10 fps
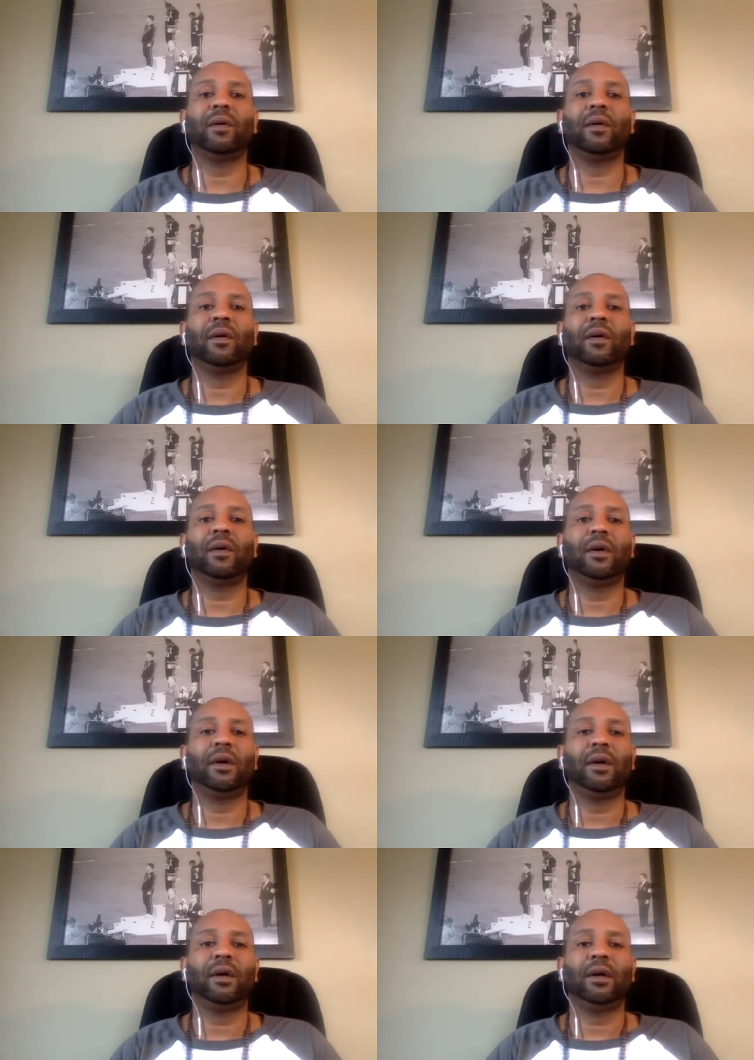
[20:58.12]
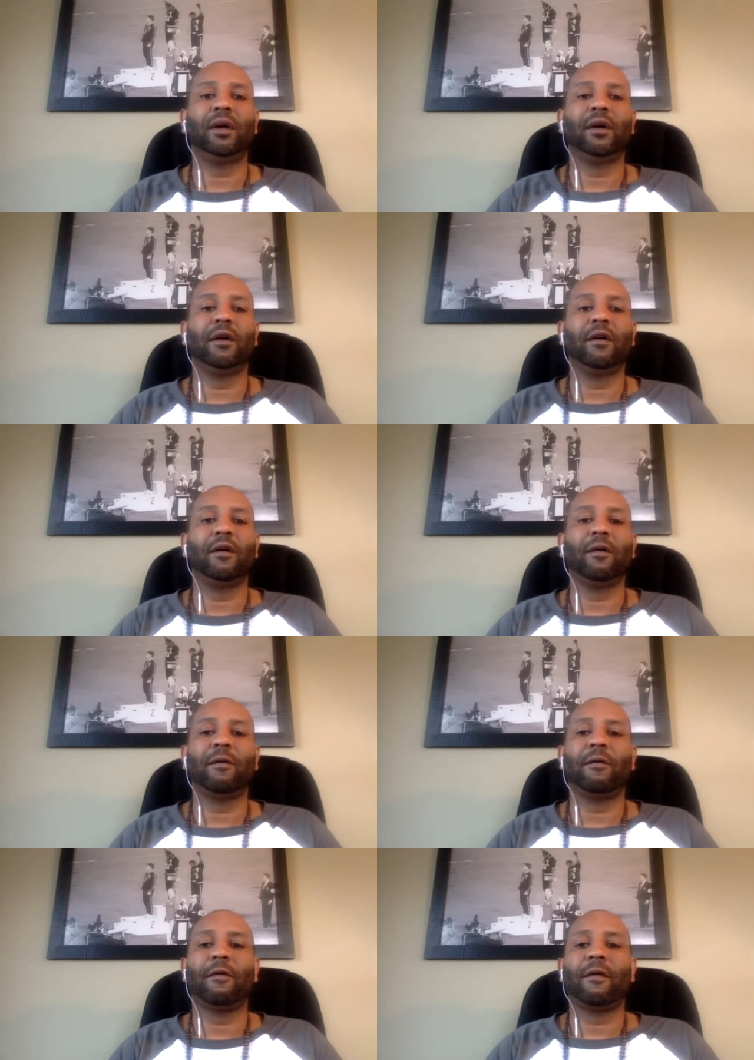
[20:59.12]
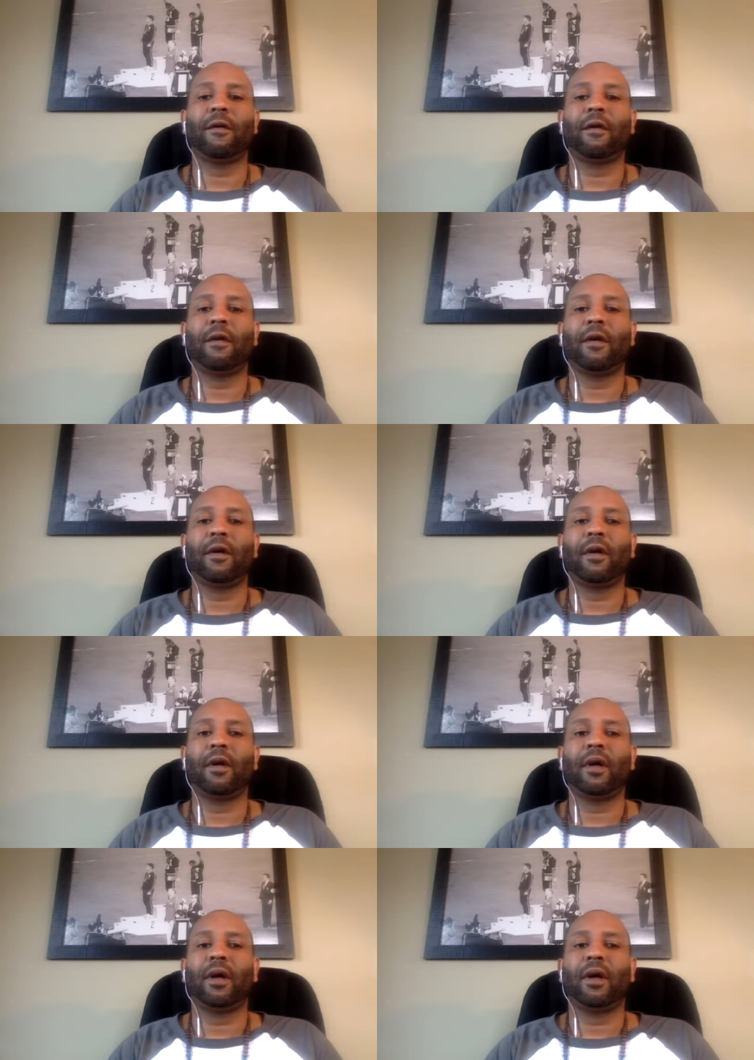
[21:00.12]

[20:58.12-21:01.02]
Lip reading: [no speech]